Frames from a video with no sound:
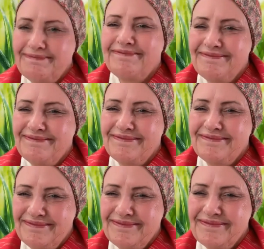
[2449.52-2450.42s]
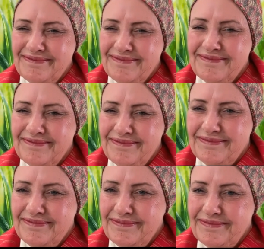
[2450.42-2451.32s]
to doing more
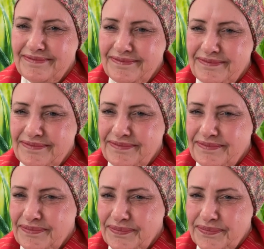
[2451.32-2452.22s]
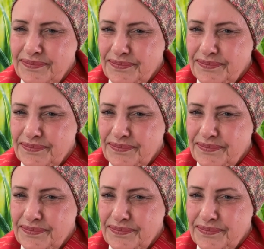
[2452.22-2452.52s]
uh, services together.